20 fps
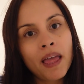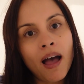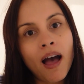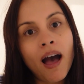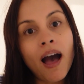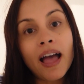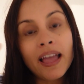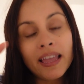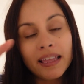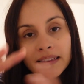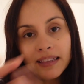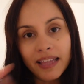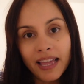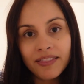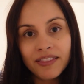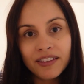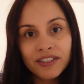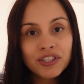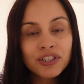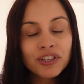I
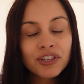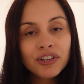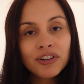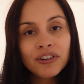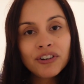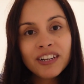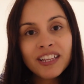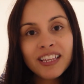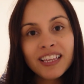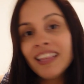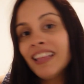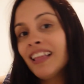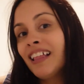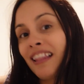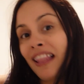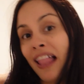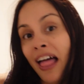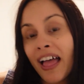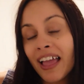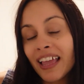led the security
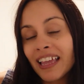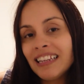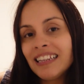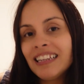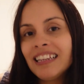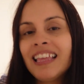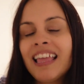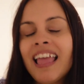line,